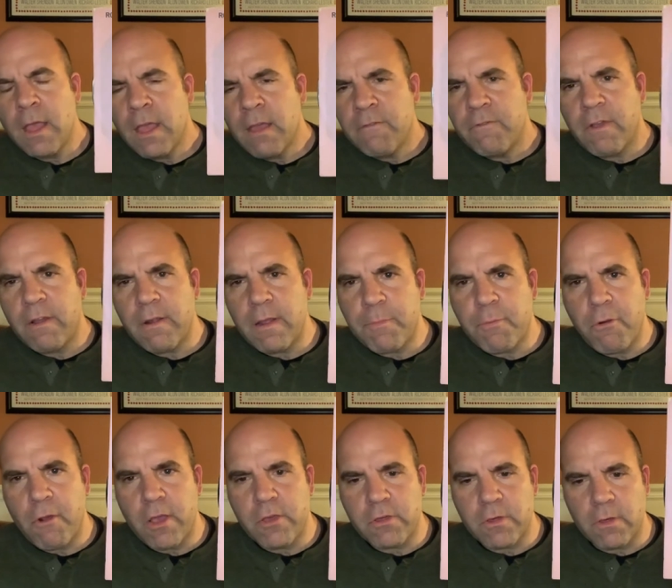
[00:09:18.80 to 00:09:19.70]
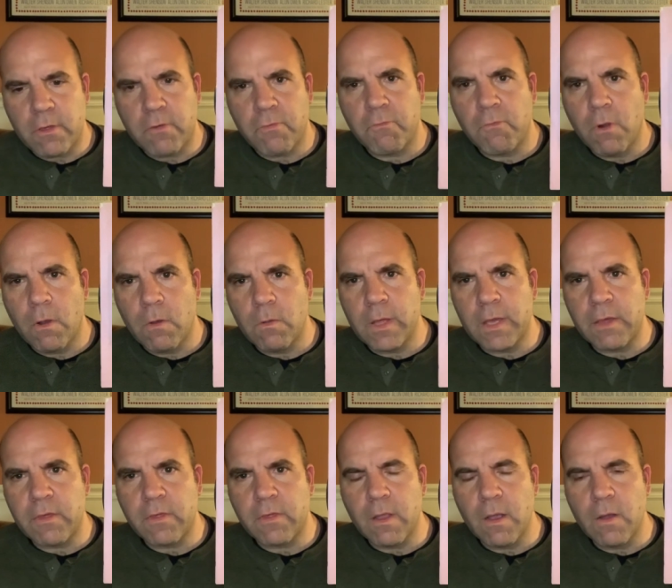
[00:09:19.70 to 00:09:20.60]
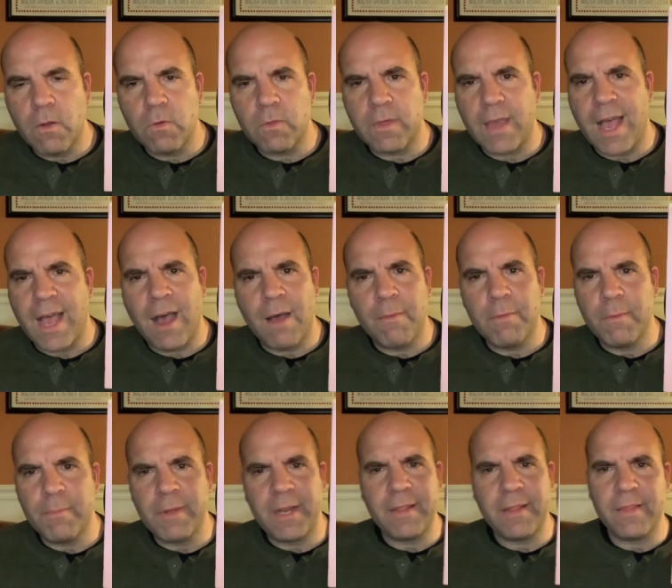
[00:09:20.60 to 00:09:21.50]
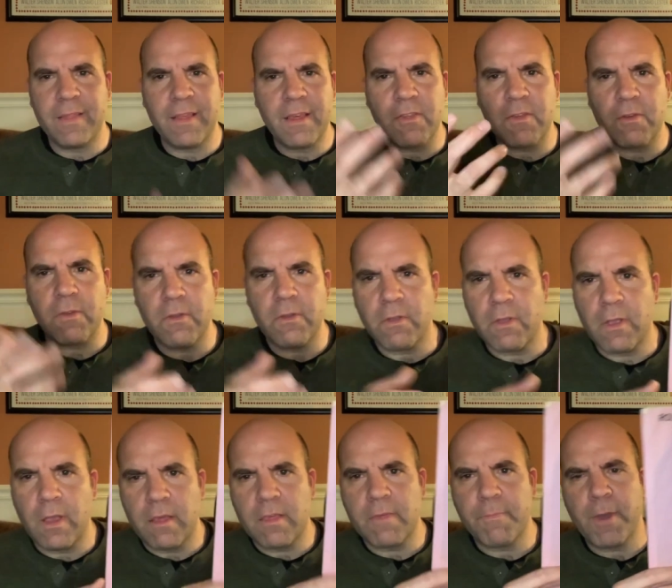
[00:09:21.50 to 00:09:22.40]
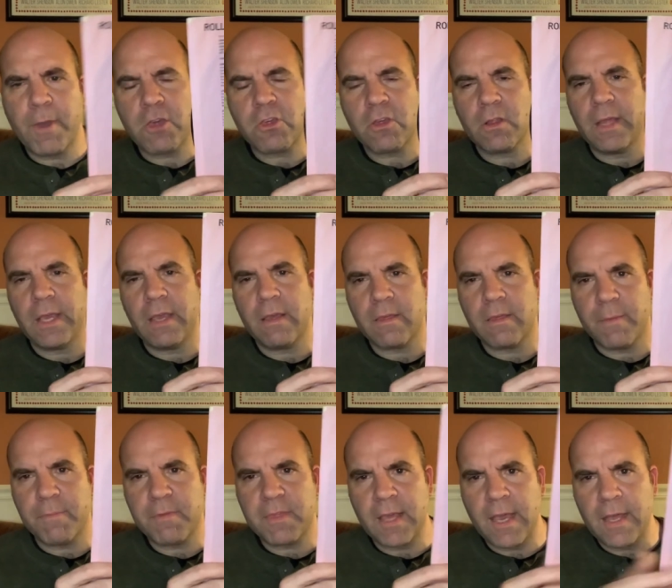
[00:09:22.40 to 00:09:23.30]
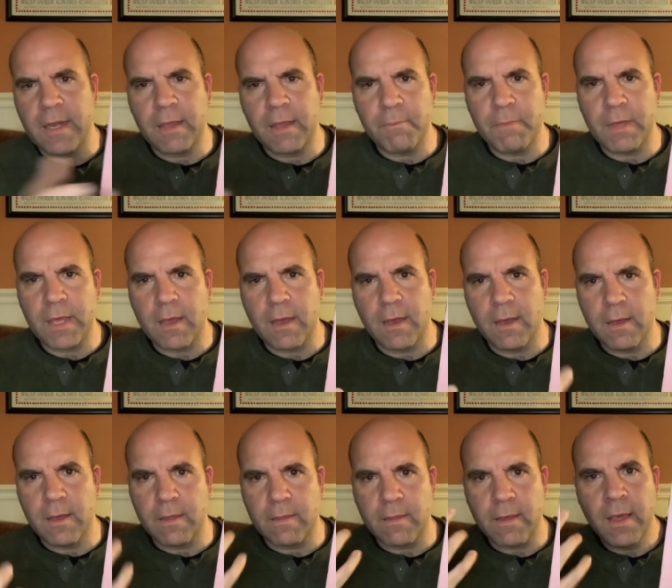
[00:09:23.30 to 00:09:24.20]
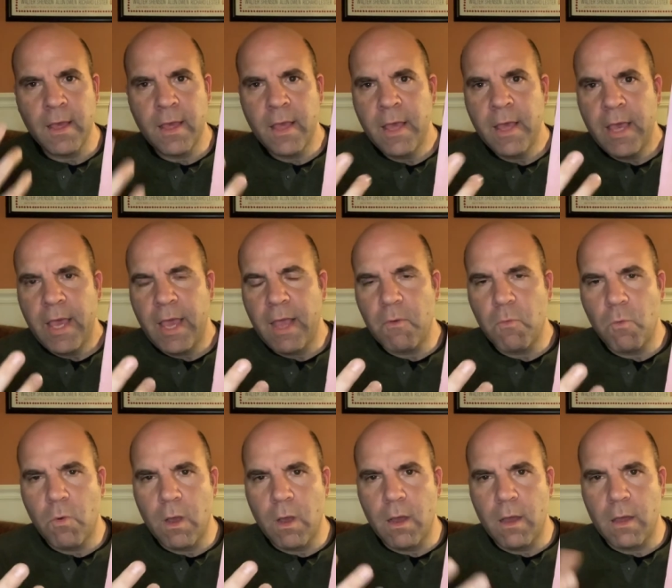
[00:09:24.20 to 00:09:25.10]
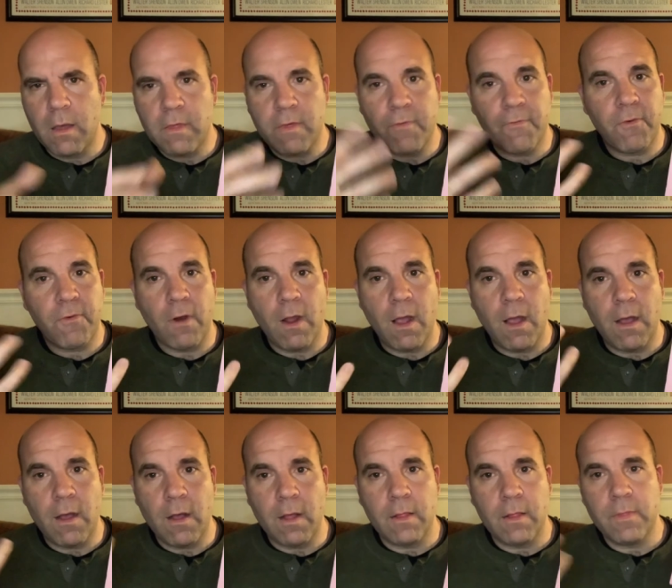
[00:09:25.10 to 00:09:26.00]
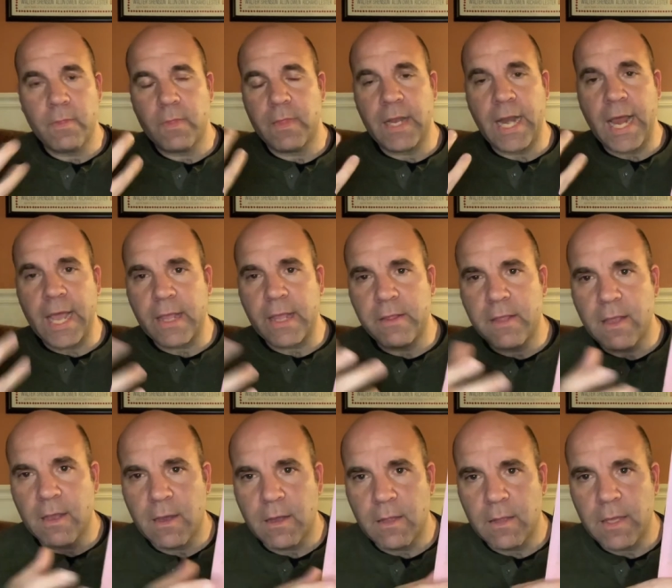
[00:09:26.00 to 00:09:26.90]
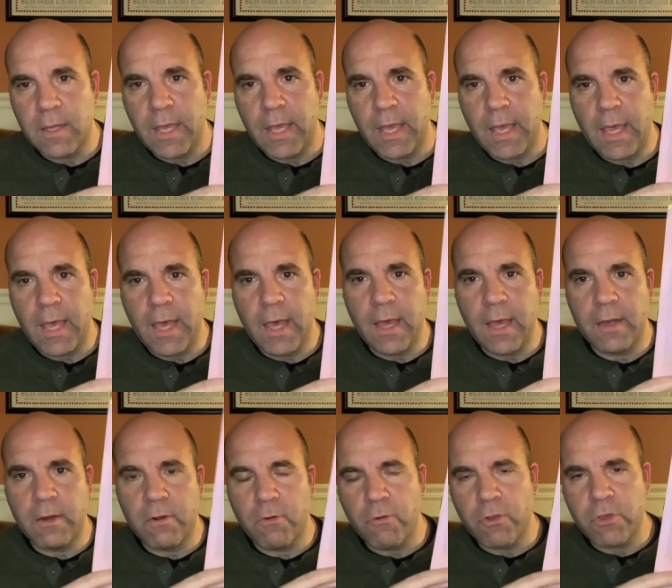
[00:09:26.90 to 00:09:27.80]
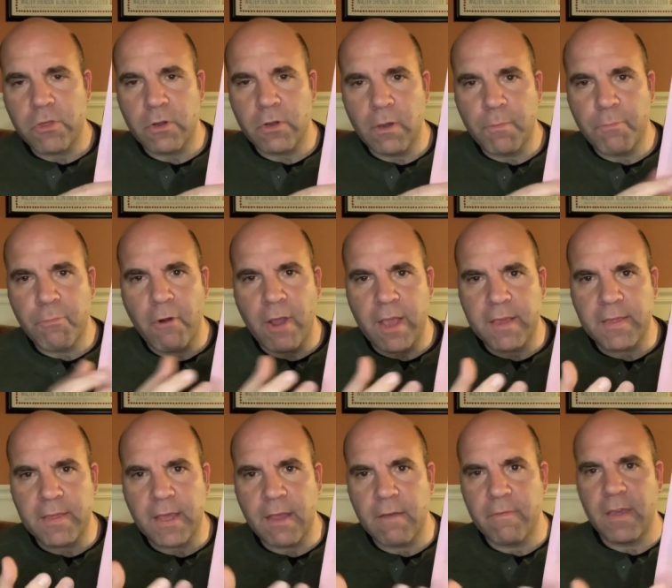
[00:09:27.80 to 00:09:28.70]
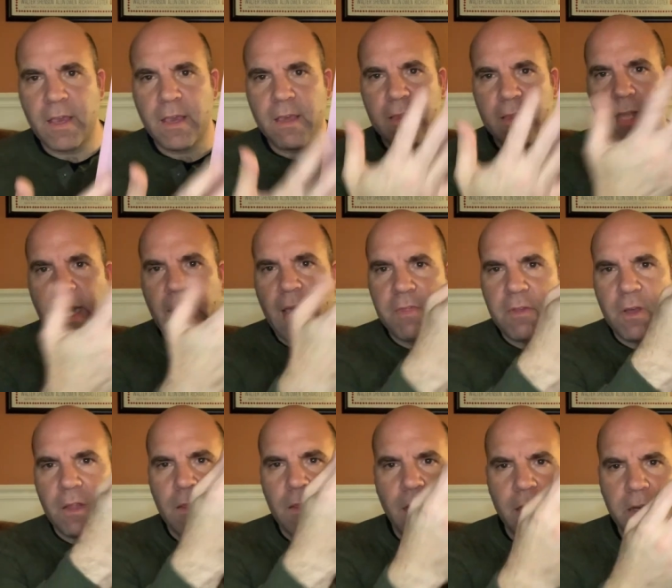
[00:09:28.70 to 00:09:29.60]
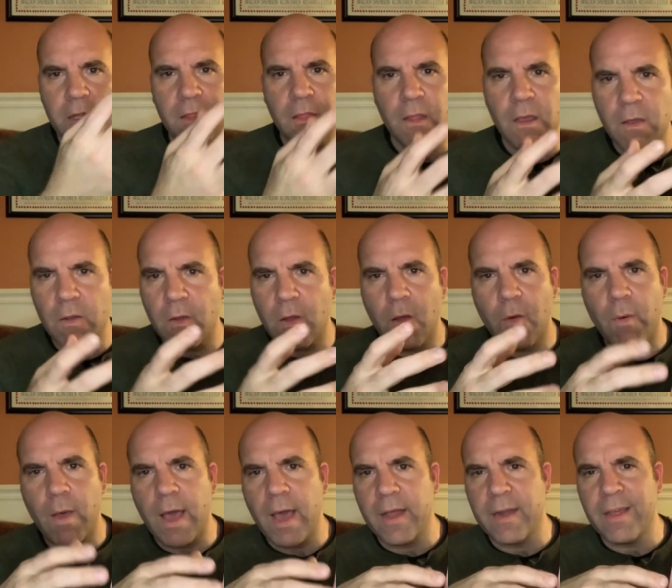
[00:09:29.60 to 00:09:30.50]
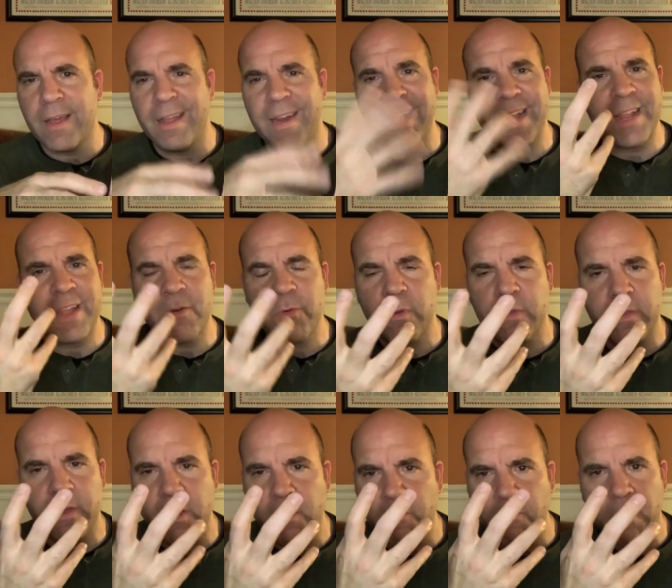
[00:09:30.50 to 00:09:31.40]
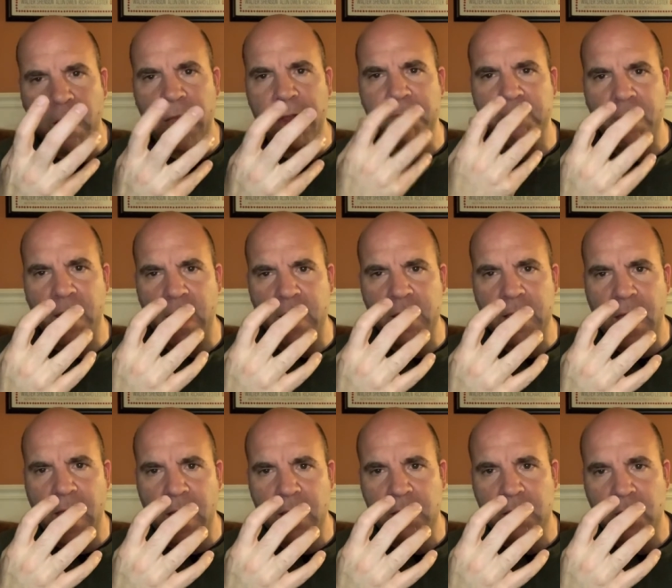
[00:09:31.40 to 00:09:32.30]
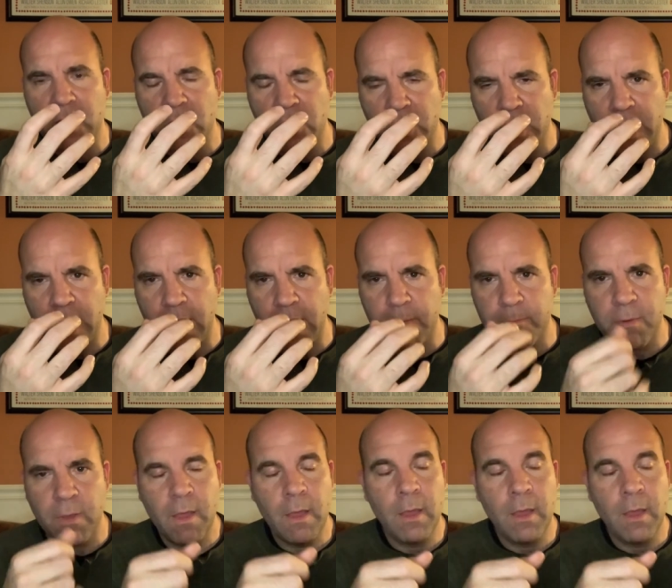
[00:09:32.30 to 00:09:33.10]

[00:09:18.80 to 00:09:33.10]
very precious Rolling Stones album. And this especially is upsetting because it was, for all that I can tell, an original pressing of this. It had the London logo on it and it was in great, fantastic shape.